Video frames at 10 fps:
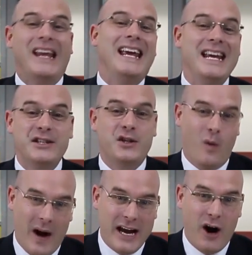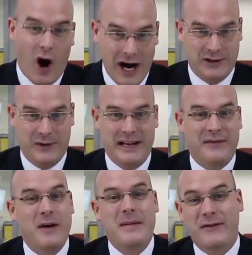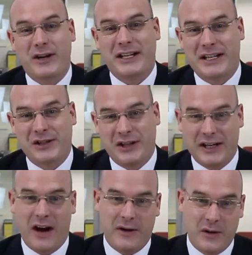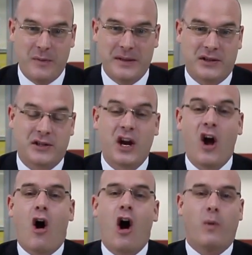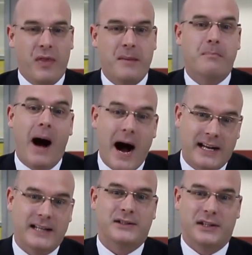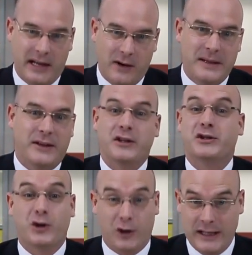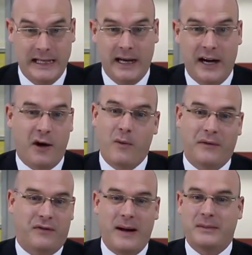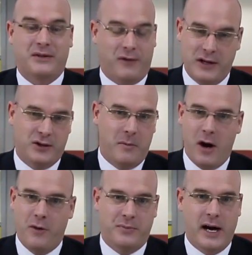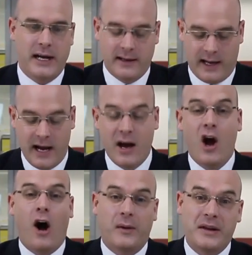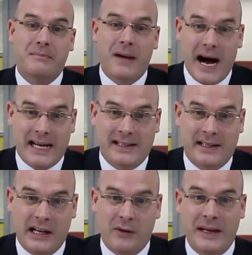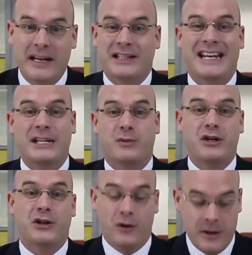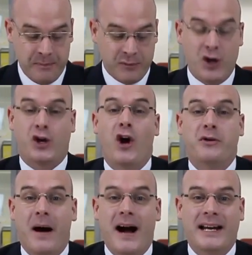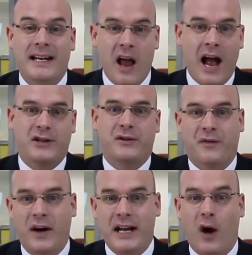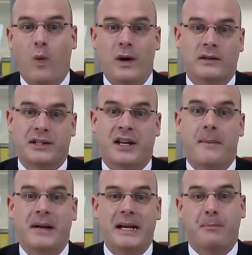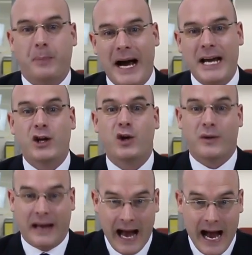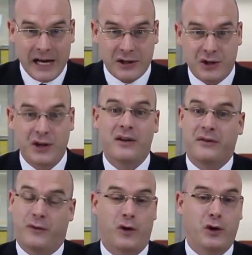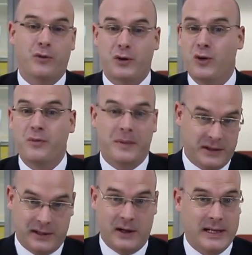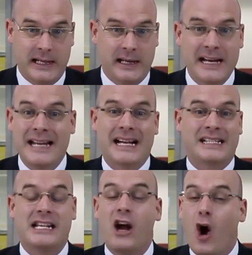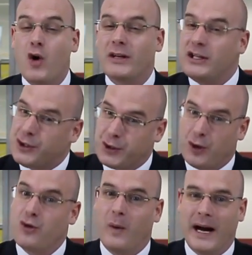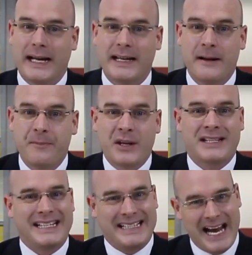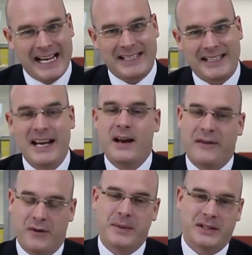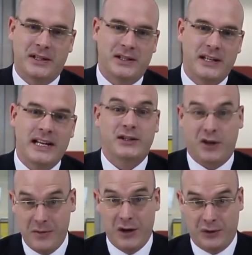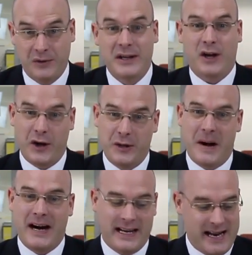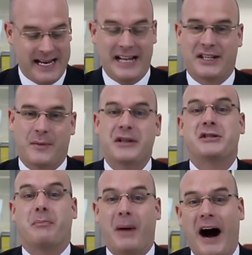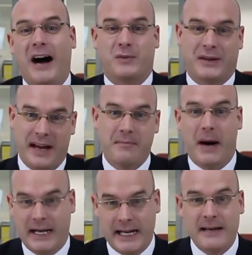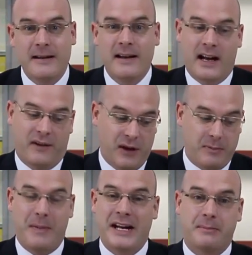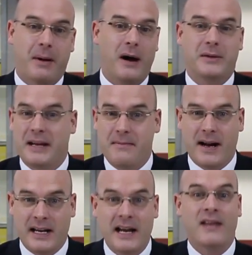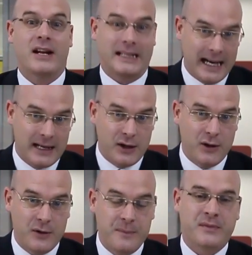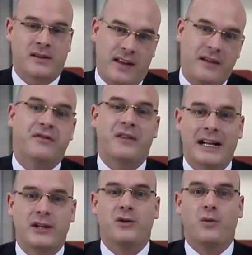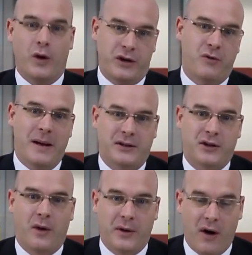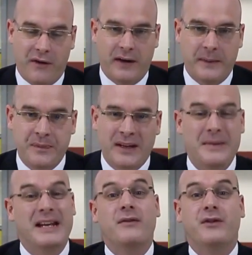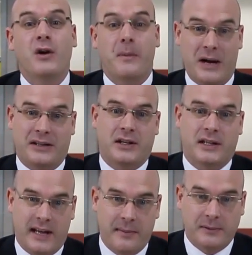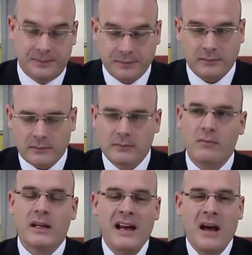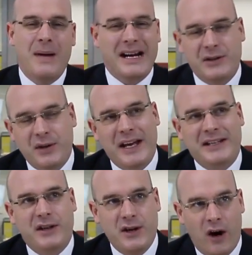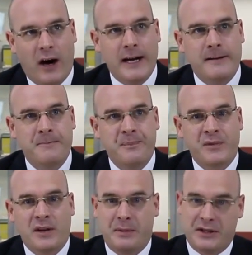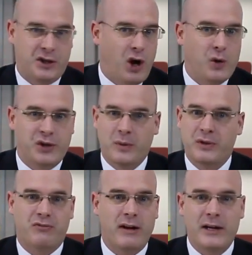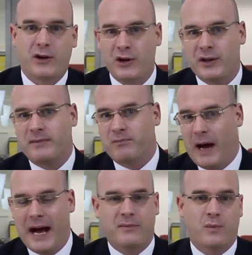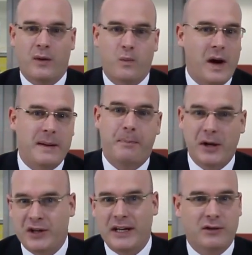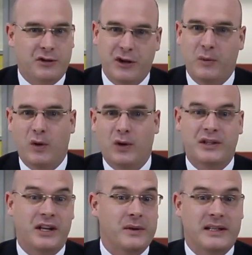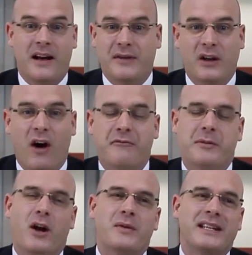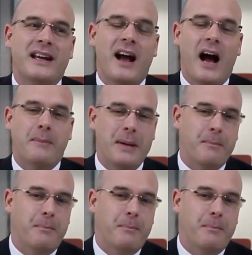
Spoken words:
Here's the way I do it. If I'm ever going to consider going into a business, I want the market to tell me that it's a good idea. I don't want families, friends, or my own brain, okay? I want the market to tell me. So here's what you do. You go to market and you find out, will somebody pay you cash for your new business idea? That's the only true way to test if a business is commercial. Go to the market, get someone to part with their money, and if they're prepared to part with their money, they're telling you that they value what you're about to go and offer. Let me give you a practical example. Back in 2009, business coaching was really good. I won a bunch of industry awards. I was loving life, but I was a bit